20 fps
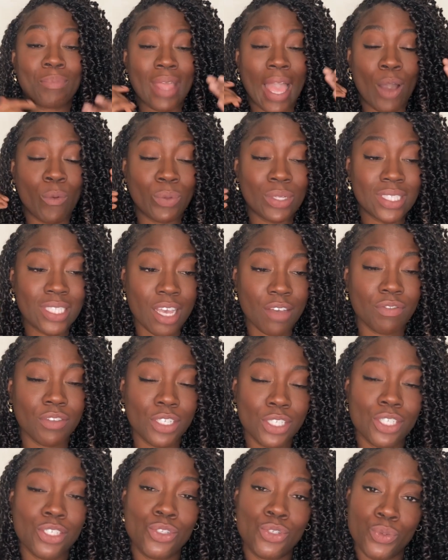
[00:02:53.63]
I will
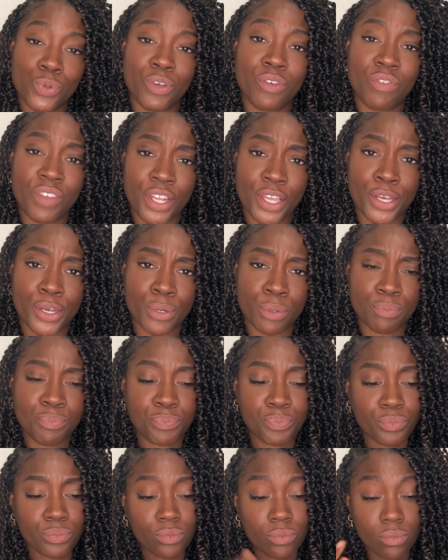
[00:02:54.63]
definitely do a video
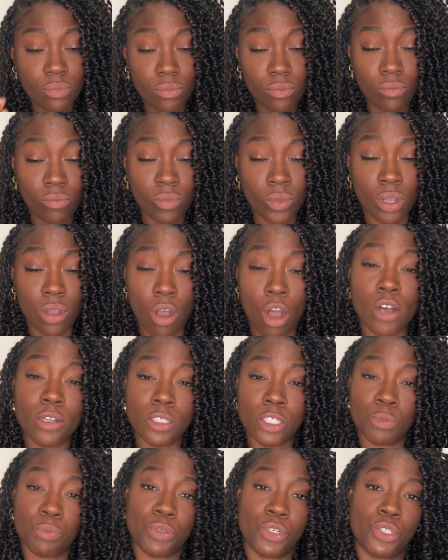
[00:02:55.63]
on
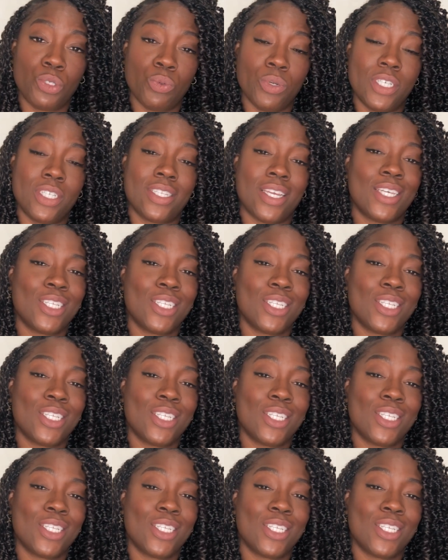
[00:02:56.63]
spring twist